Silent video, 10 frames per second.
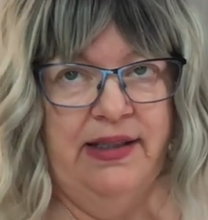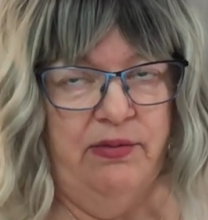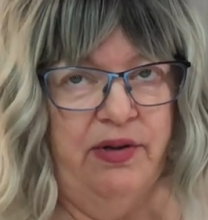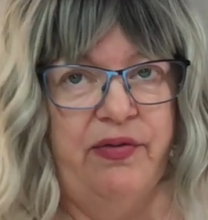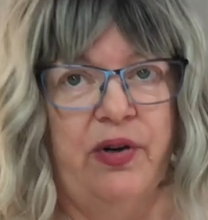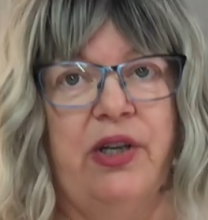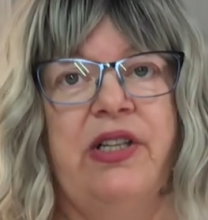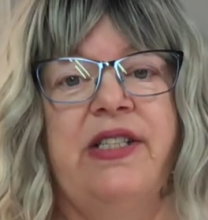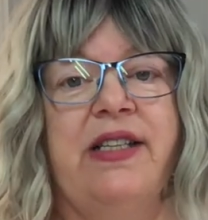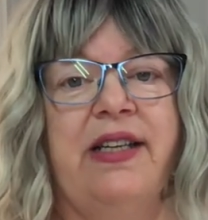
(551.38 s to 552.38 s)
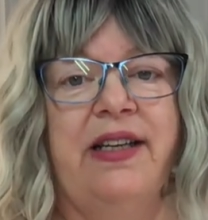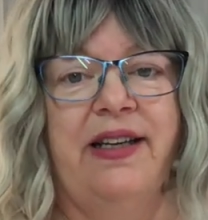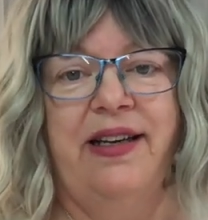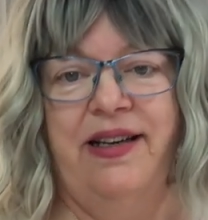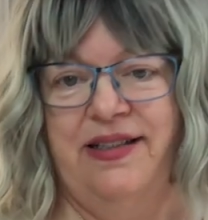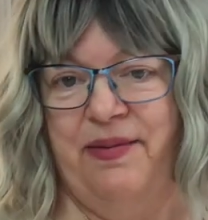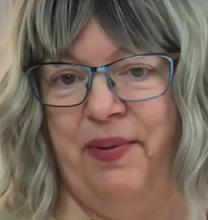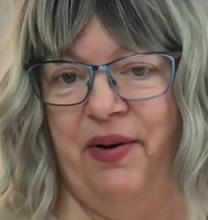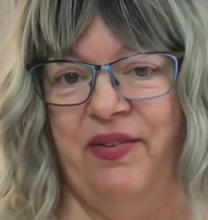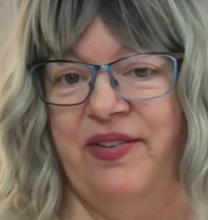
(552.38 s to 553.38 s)
reversed, is
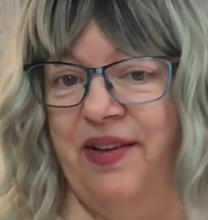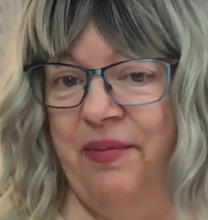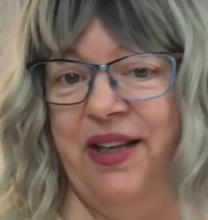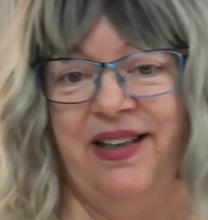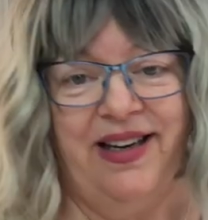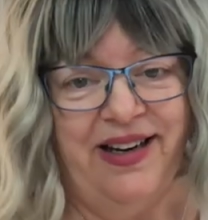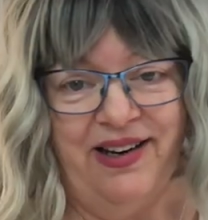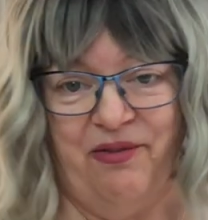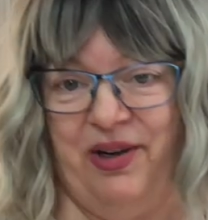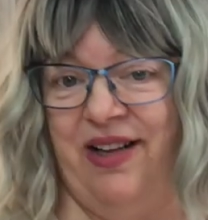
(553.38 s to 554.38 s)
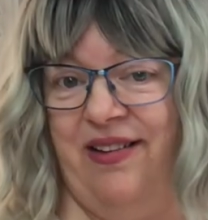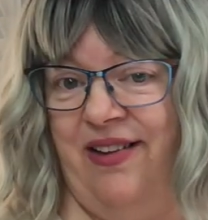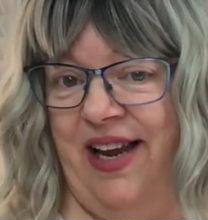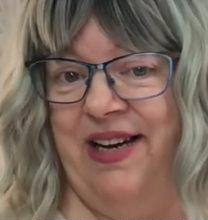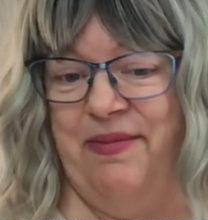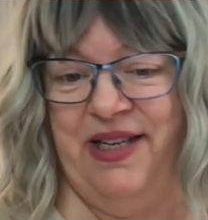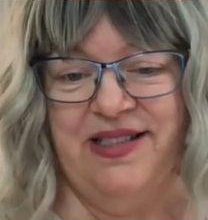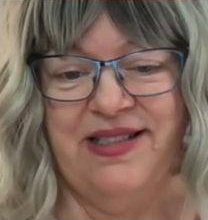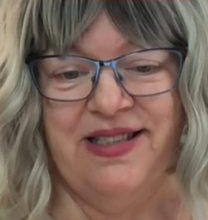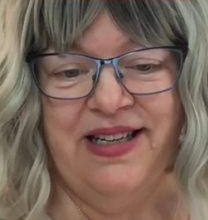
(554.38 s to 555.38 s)
about something needing realignment.